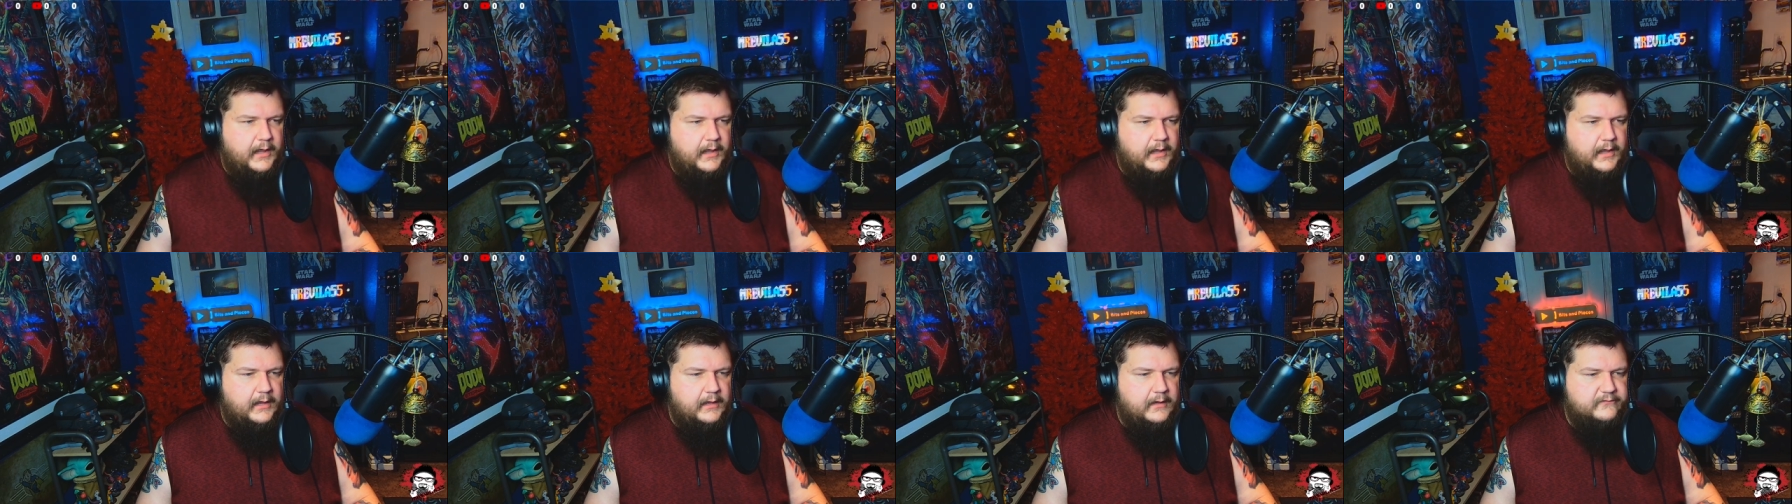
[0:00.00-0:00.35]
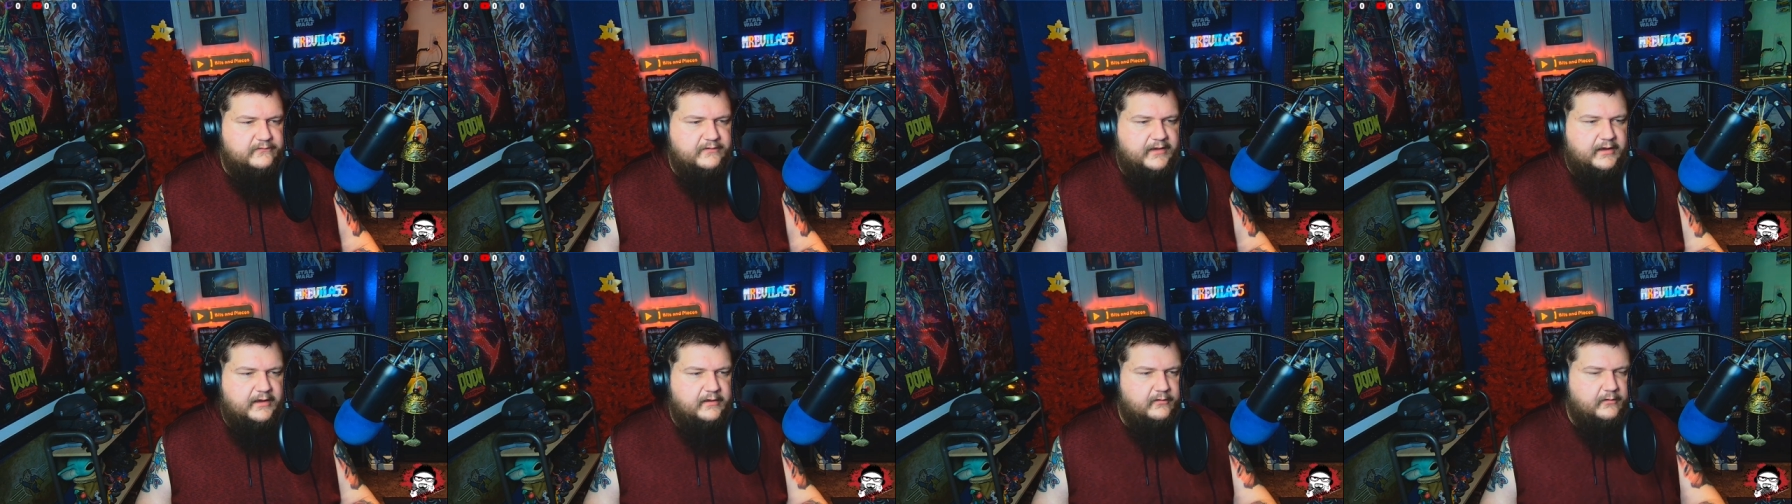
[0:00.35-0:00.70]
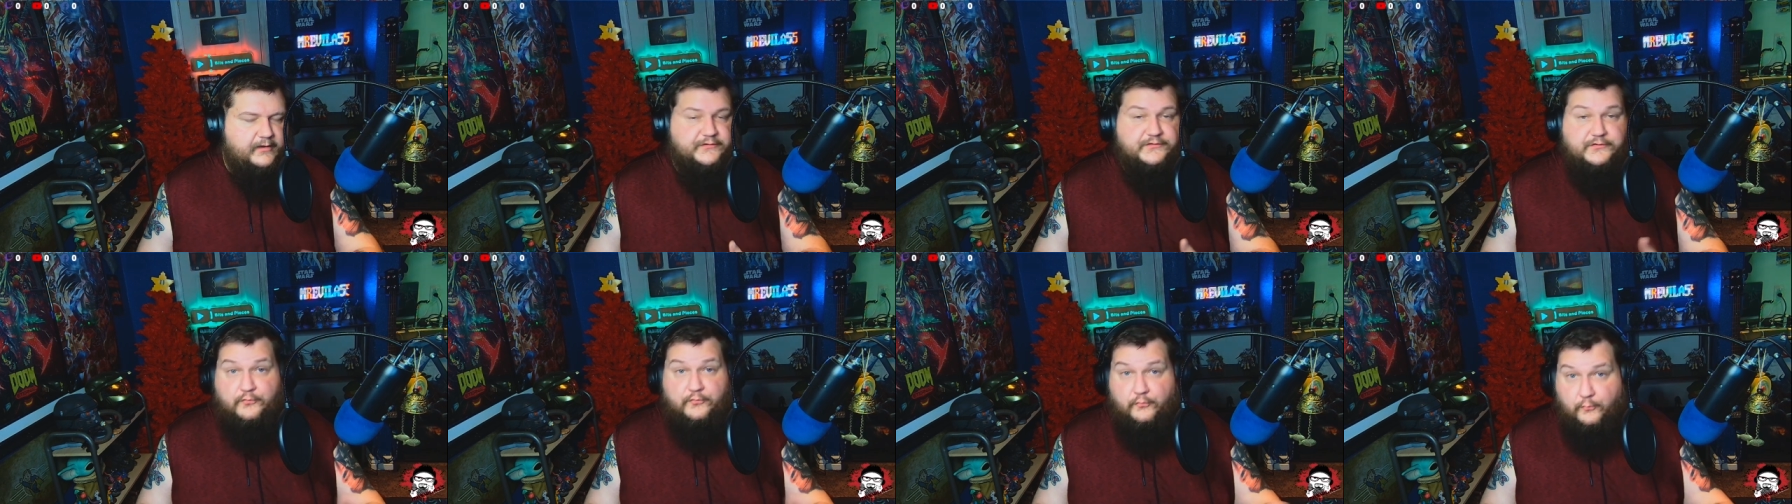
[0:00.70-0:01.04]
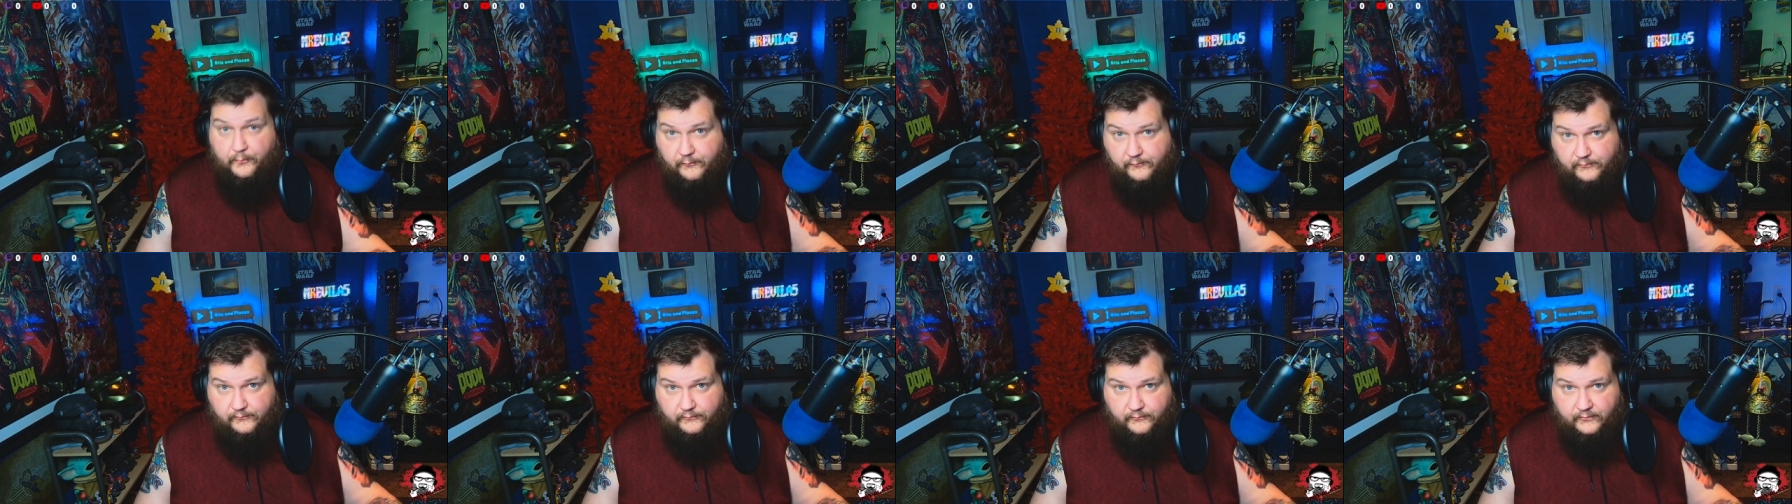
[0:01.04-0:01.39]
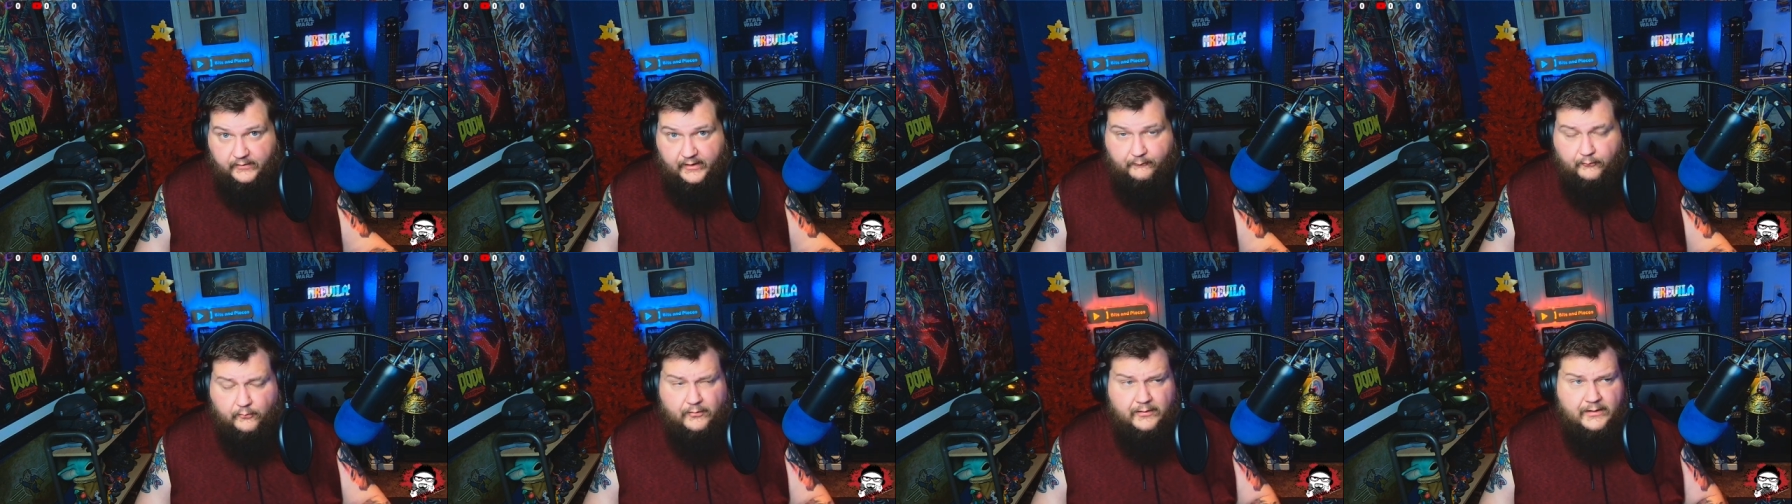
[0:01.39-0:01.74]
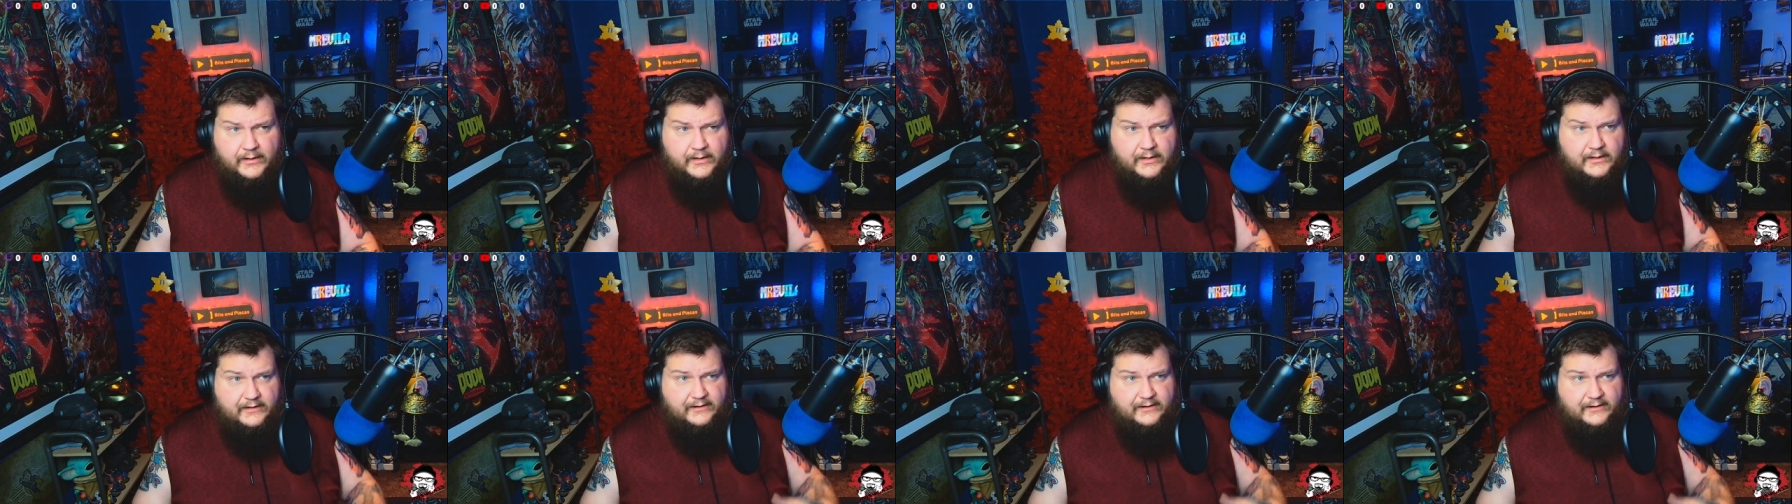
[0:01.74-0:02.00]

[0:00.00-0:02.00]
a psychological level,